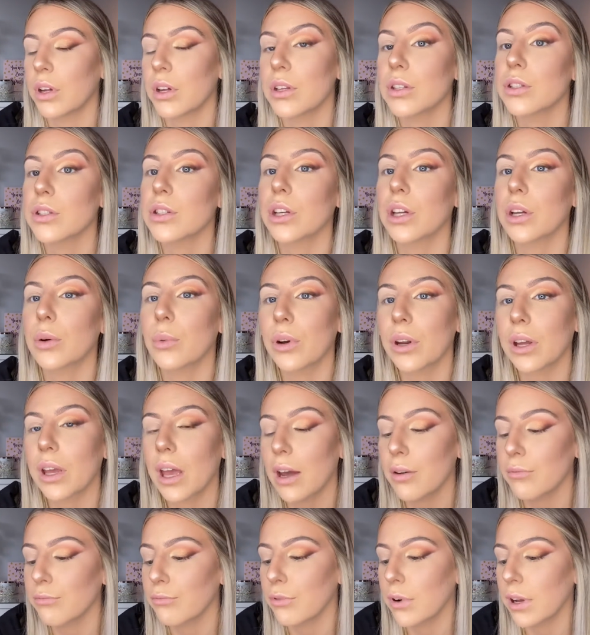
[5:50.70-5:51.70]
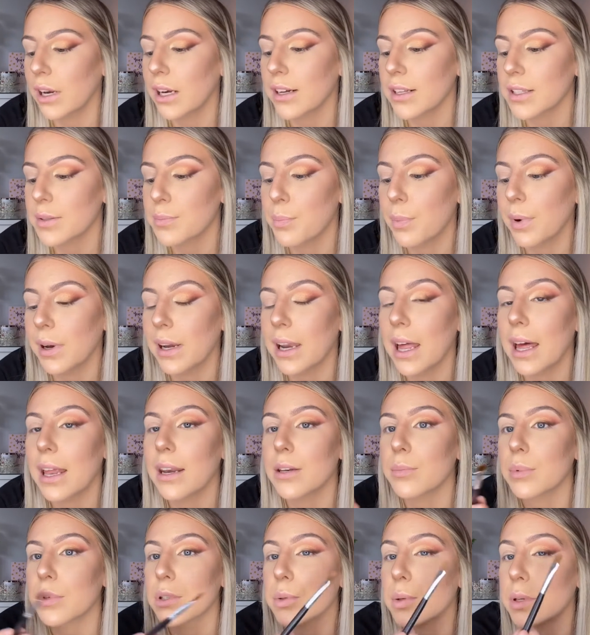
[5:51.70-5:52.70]
So you want to get a really nice
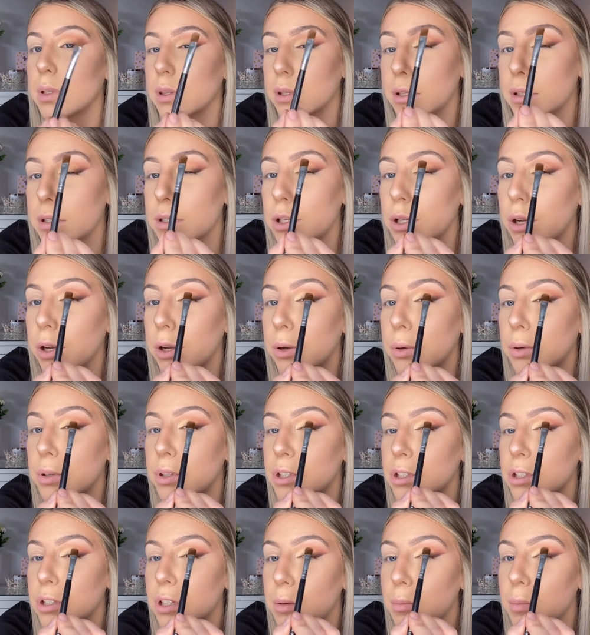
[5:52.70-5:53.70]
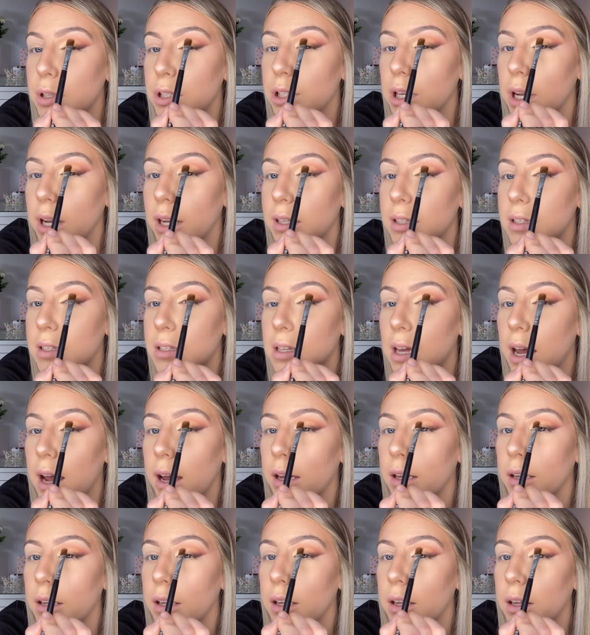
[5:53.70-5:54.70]
blend between the two shimmer shades there.
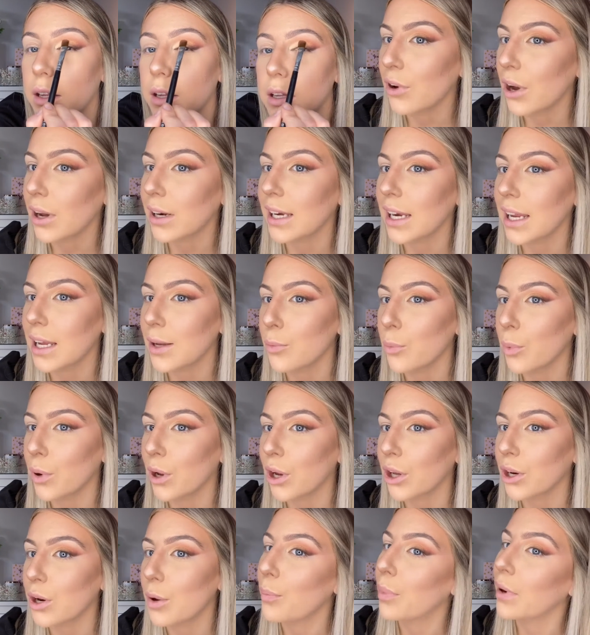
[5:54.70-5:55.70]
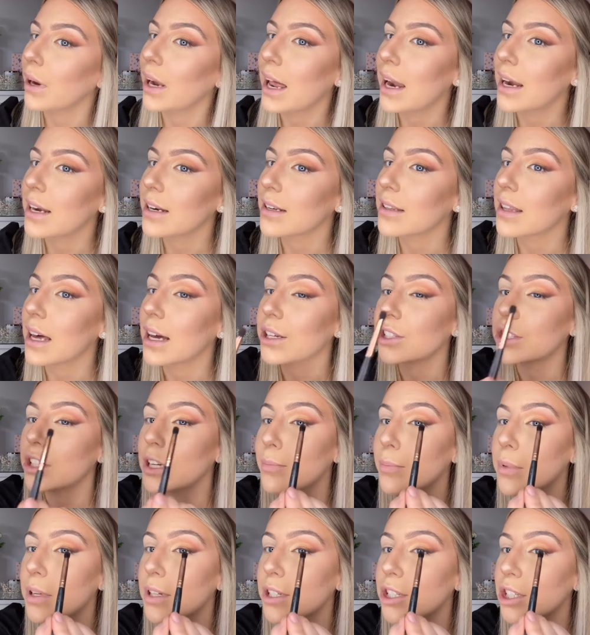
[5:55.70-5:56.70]
Finally, we're going to blend that
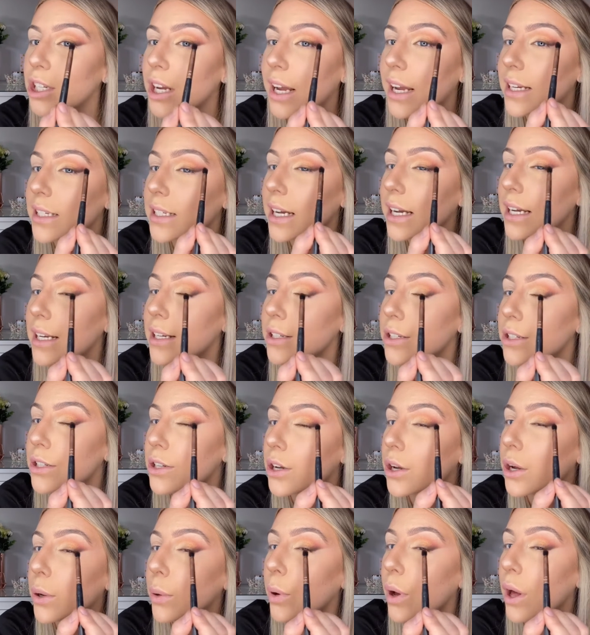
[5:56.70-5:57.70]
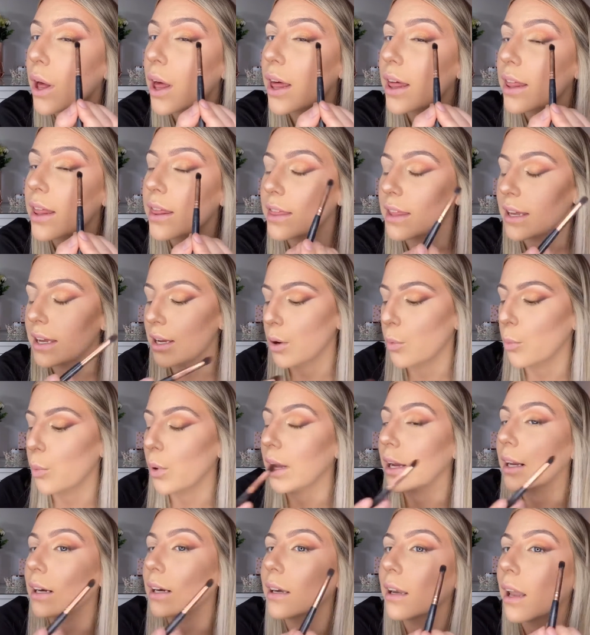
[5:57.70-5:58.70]
shimmer shade into the
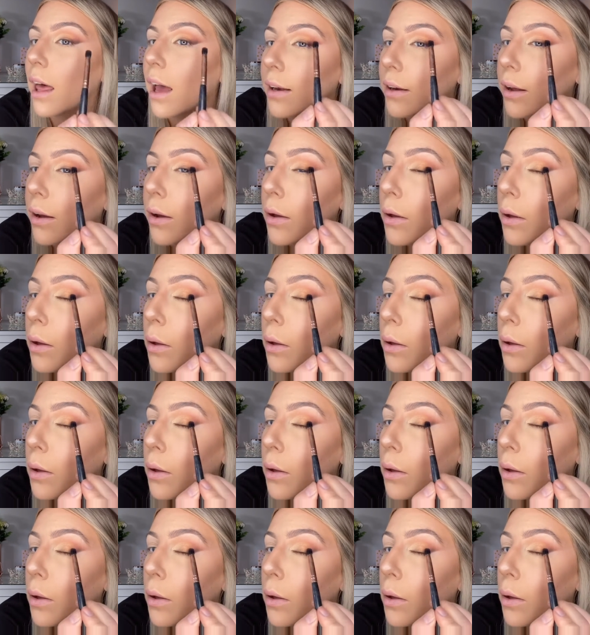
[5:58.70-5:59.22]
wing liner.